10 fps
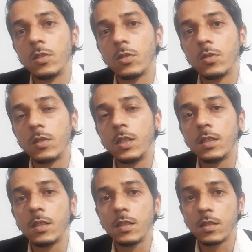So
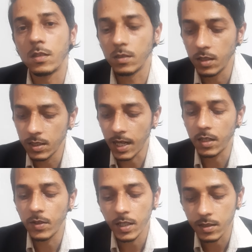these
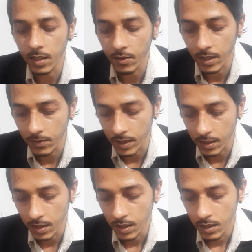activities they have
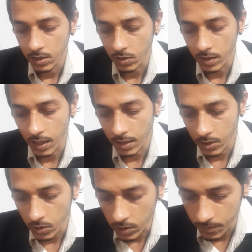given, so in order
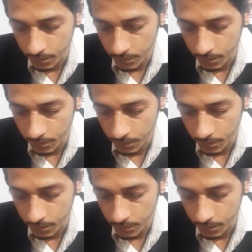to